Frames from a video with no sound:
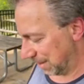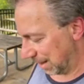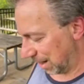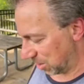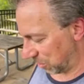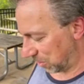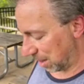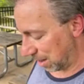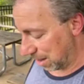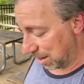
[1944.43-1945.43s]
as if
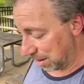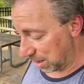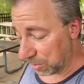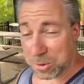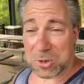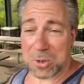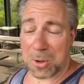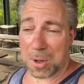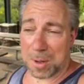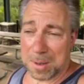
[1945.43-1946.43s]
they never
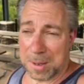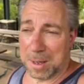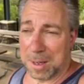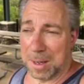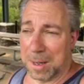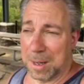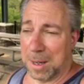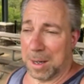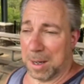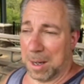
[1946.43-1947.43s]
saw
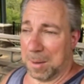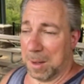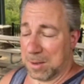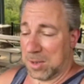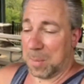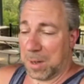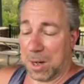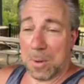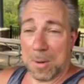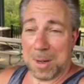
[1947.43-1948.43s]
somebody
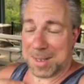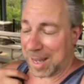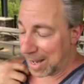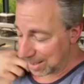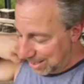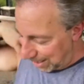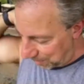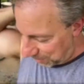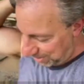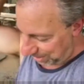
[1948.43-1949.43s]
wearing a tank top
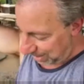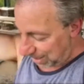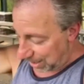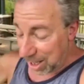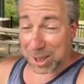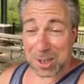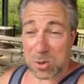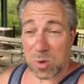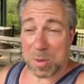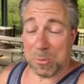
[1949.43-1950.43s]
in the
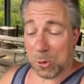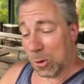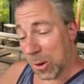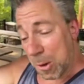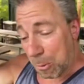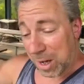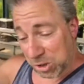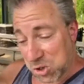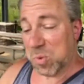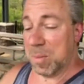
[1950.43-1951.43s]
swimming pool while
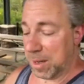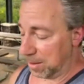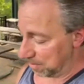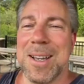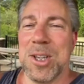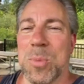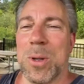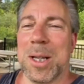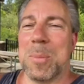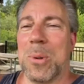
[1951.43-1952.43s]
swimming. You
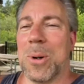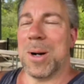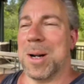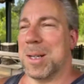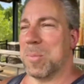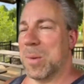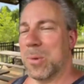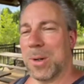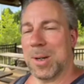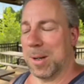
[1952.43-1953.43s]
play a part, and then people are
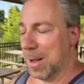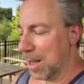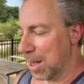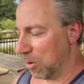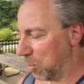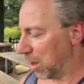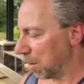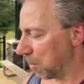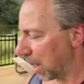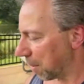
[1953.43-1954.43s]
gonna, if you play you
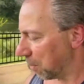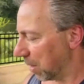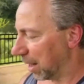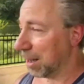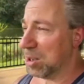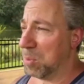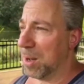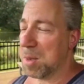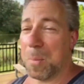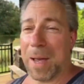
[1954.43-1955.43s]
play
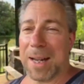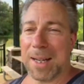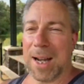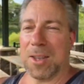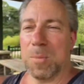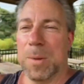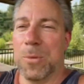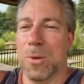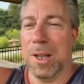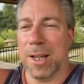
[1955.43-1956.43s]
the bad guy, then
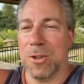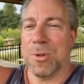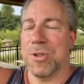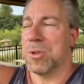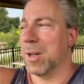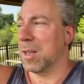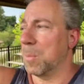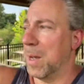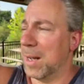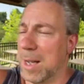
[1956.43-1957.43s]
people like treat you like the
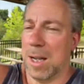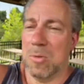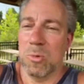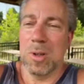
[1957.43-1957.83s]
bad guy in real